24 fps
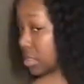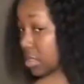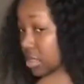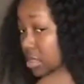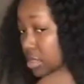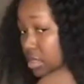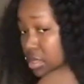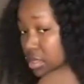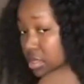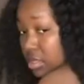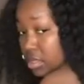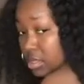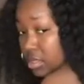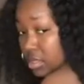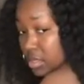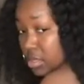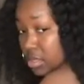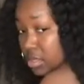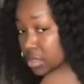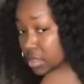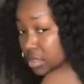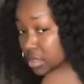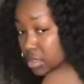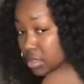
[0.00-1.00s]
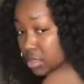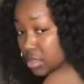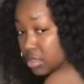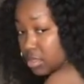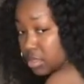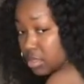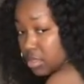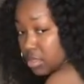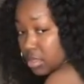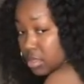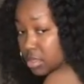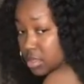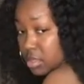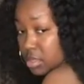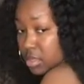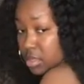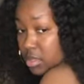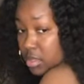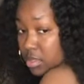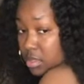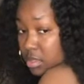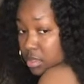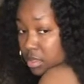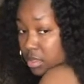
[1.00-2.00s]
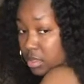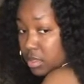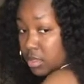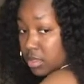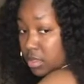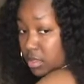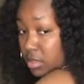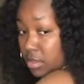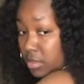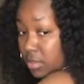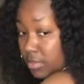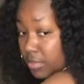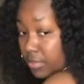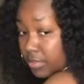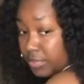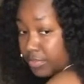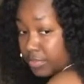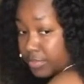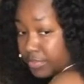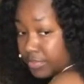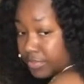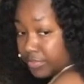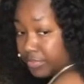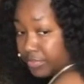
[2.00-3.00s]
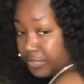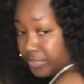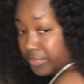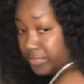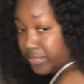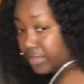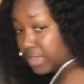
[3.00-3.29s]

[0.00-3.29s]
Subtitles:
(no one is talking)